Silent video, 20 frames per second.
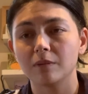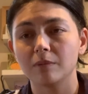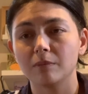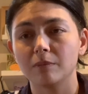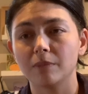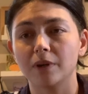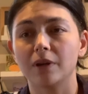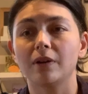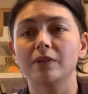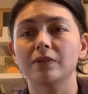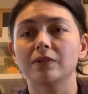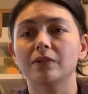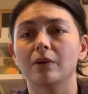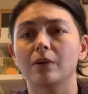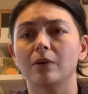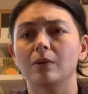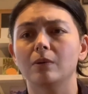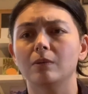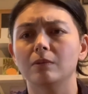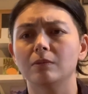But
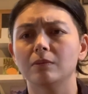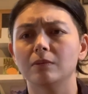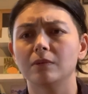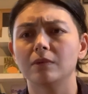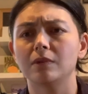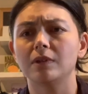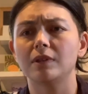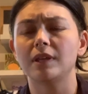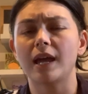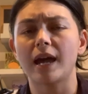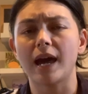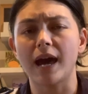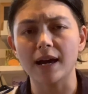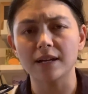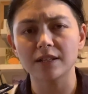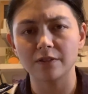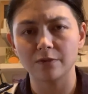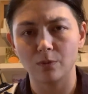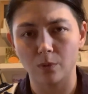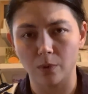also the
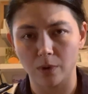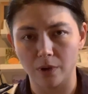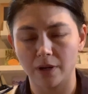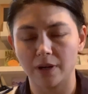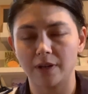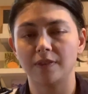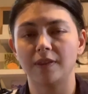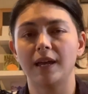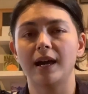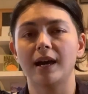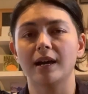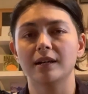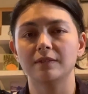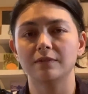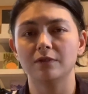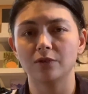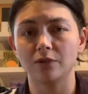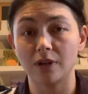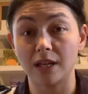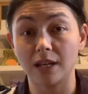act of work and the act
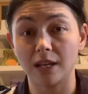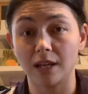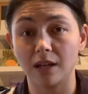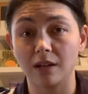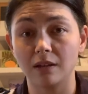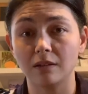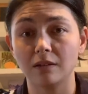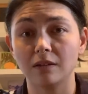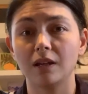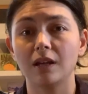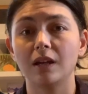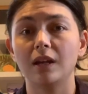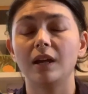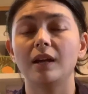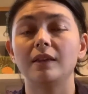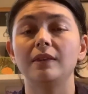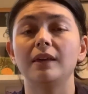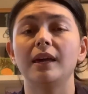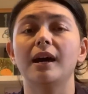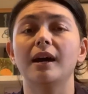of creating
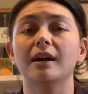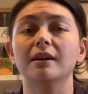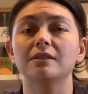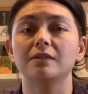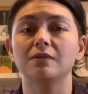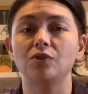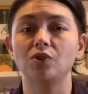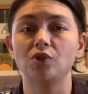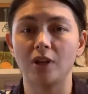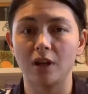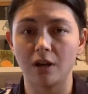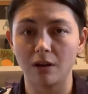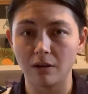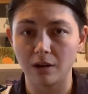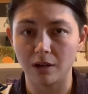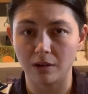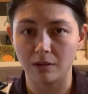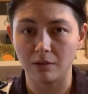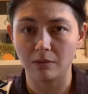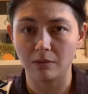and the act of sharing